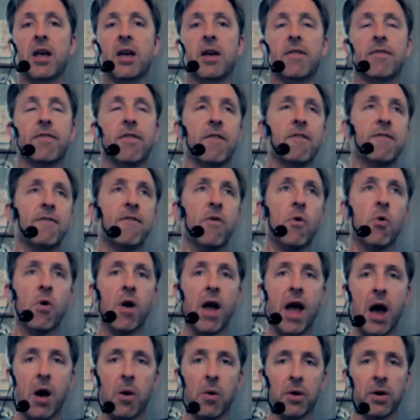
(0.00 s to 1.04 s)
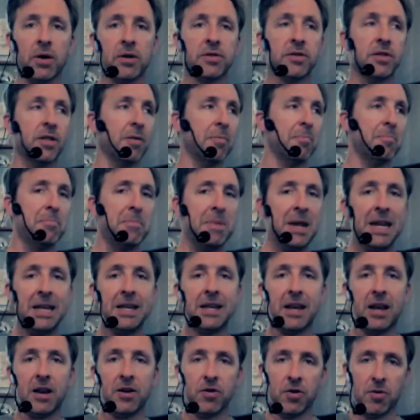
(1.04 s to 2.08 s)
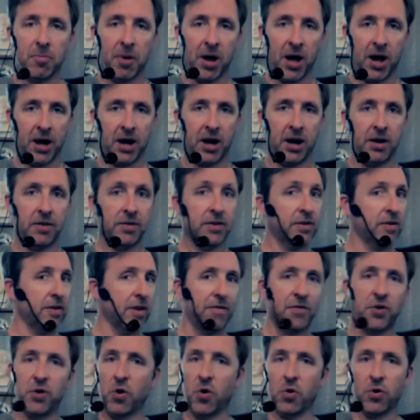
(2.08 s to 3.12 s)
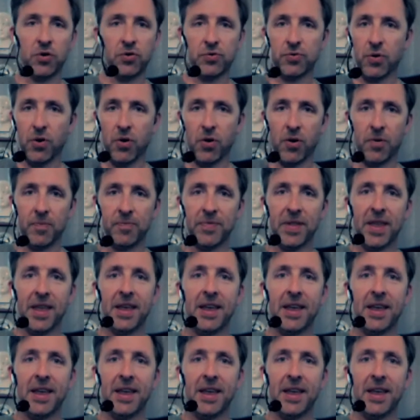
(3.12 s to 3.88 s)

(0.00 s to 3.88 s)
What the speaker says: for 4 hours, the meat in your body, the stuff you don't control,